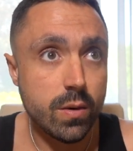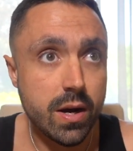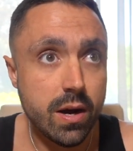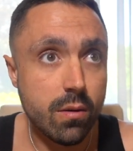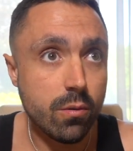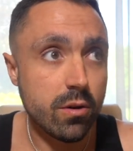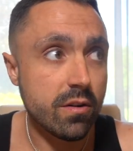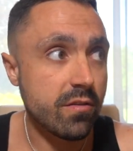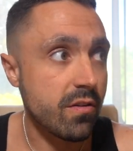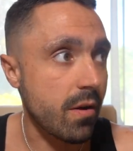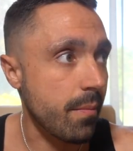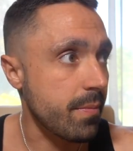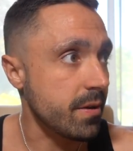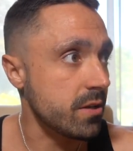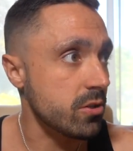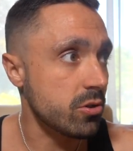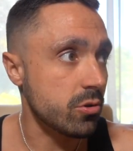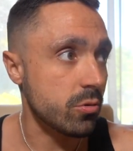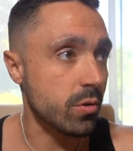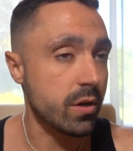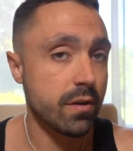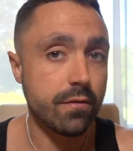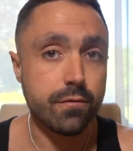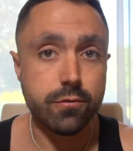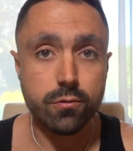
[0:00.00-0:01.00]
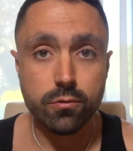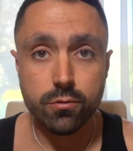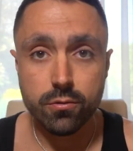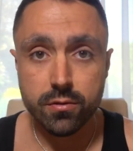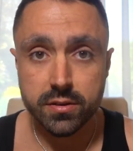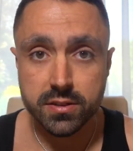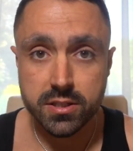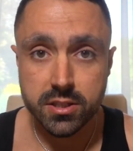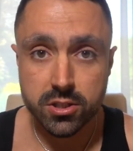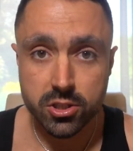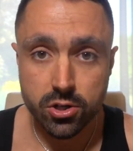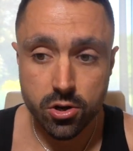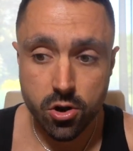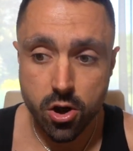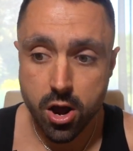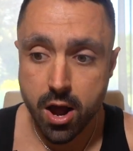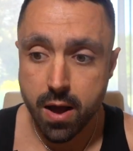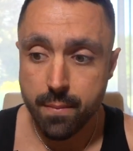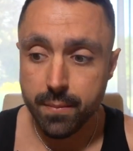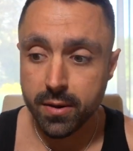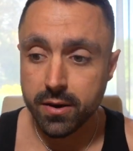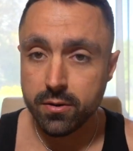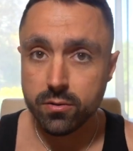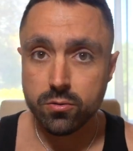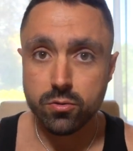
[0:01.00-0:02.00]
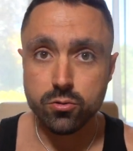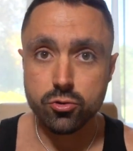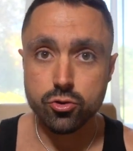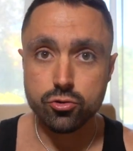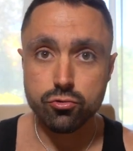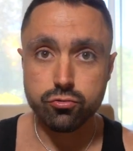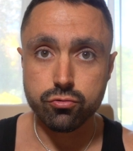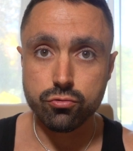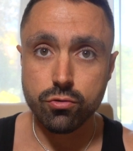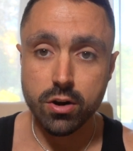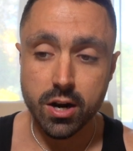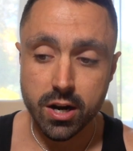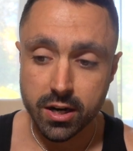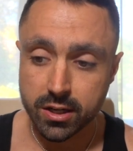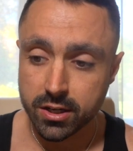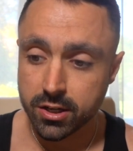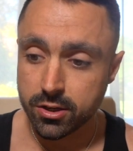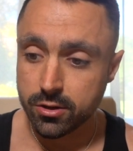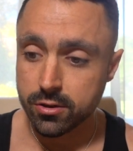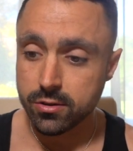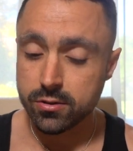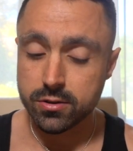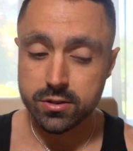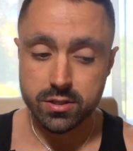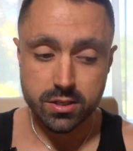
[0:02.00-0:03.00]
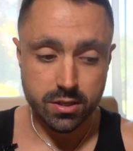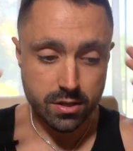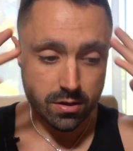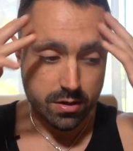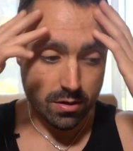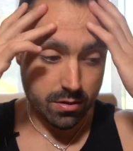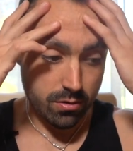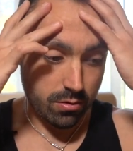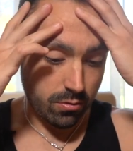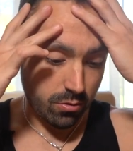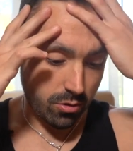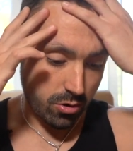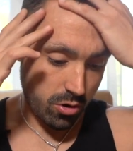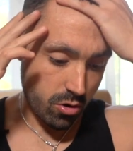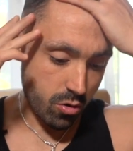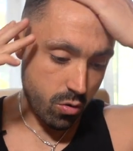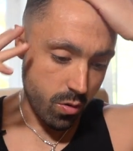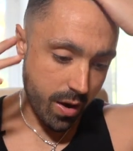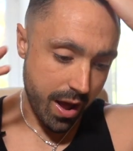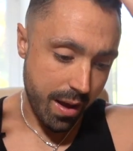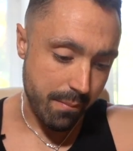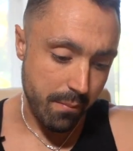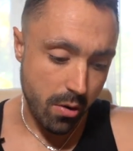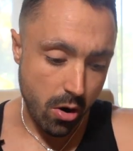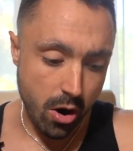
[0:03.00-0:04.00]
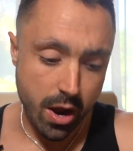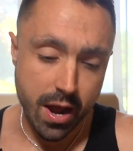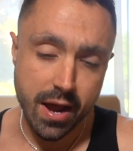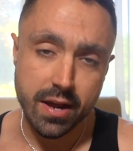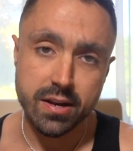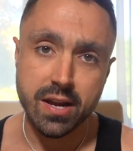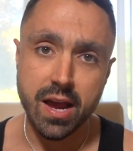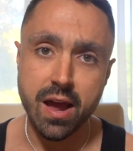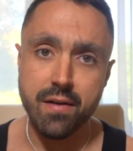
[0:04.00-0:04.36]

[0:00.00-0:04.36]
wow, what have I been doing for all this time and drug use and who am I?